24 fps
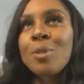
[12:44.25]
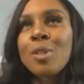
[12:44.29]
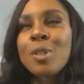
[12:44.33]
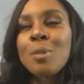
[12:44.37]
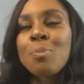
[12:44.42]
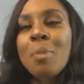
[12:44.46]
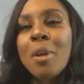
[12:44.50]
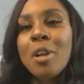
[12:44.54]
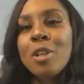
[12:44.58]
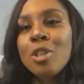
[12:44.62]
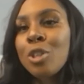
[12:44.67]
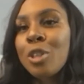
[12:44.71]

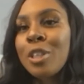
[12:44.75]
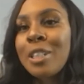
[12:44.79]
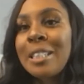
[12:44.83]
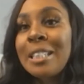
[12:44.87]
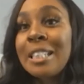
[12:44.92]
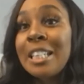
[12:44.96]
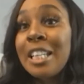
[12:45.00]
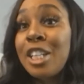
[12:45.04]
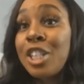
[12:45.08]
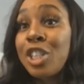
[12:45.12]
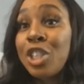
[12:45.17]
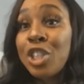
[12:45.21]
special
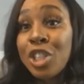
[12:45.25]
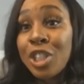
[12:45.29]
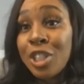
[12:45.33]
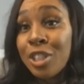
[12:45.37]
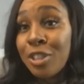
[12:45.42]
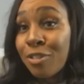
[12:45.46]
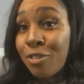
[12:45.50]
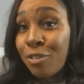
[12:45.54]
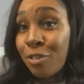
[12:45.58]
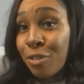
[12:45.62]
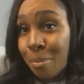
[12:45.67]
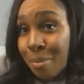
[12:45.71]
attention
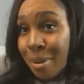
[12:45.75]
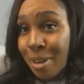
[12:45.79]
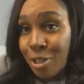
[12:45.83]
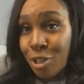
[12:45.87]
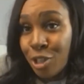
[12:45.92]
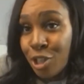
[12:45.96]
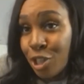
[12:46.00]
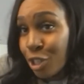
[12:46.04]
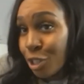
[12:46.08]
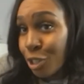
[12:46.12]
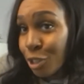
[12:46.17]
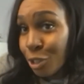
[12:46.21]
for my
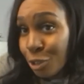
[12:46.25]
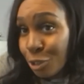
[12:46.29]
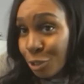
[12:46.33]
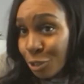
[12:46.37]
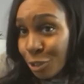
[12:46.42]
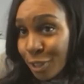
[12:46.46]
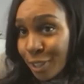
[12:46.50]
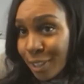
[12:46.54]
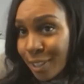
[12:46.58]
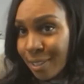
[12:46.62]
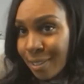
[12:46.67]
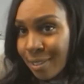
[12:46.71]

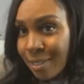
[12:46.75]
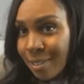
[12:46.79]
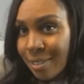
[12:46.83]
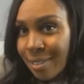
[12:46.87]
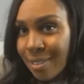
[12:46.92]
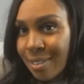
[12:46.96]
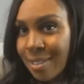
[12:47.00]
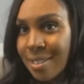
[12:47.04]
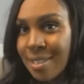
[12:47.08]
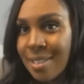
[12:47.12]
children,